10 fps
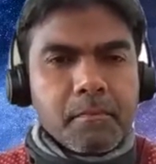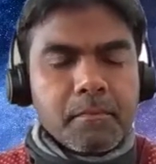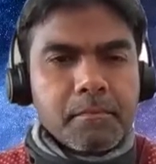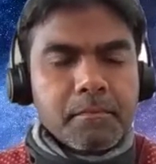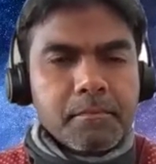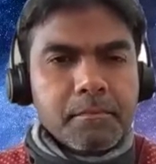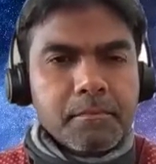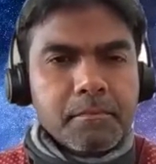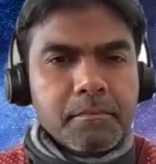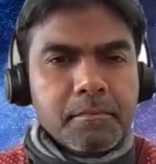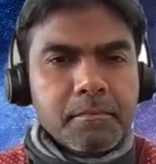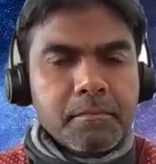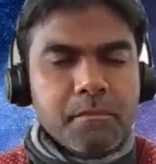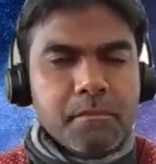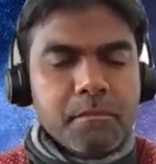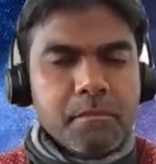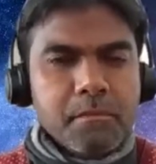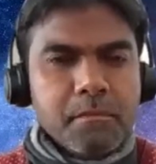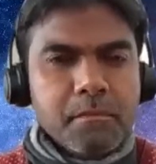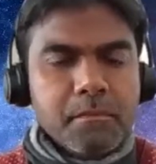
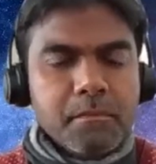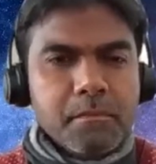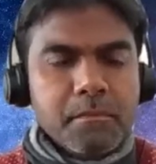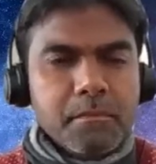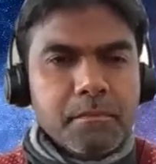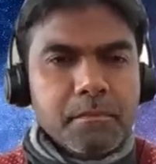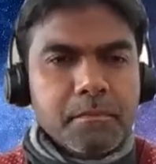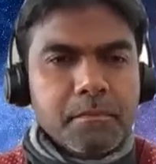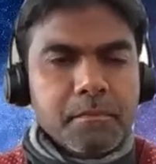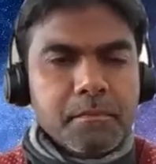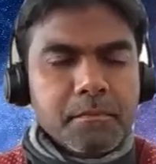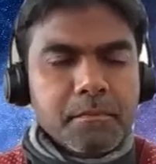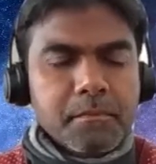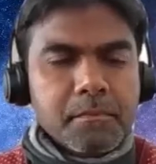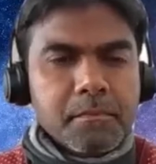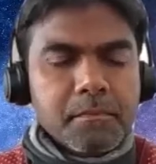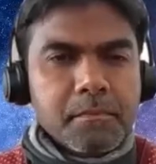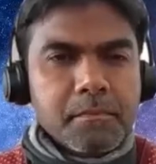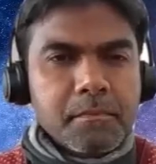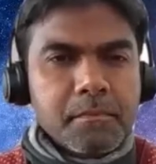
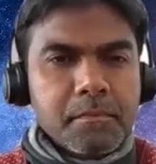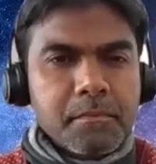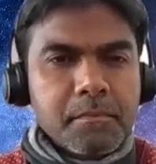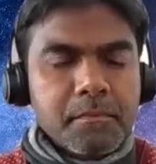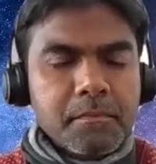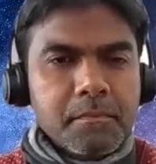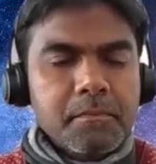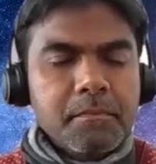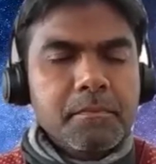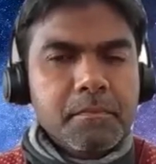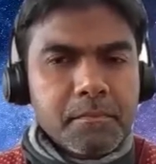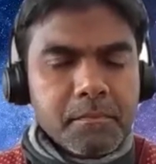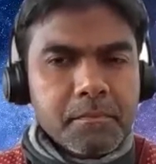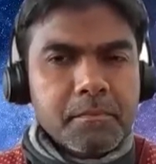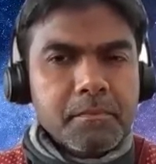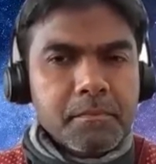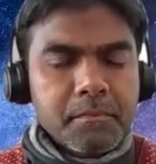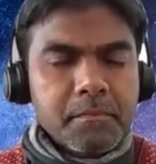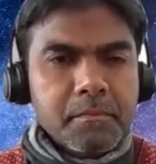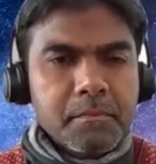
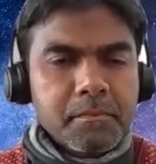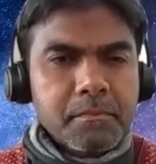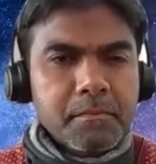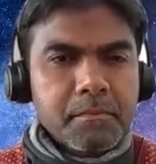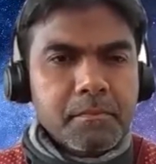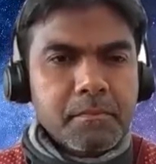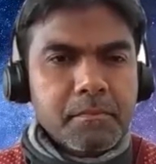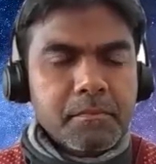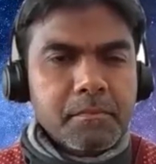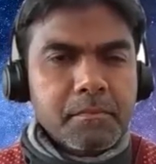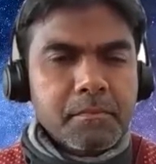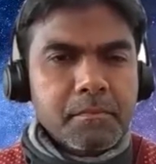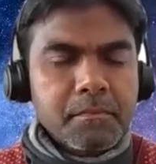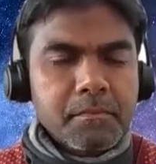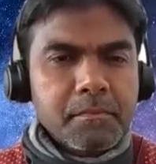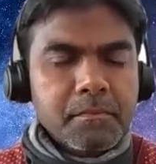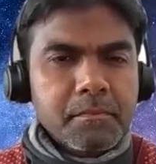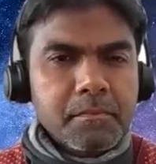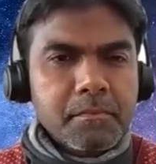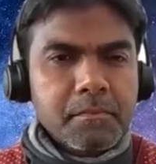No words are spoken by the person on screen.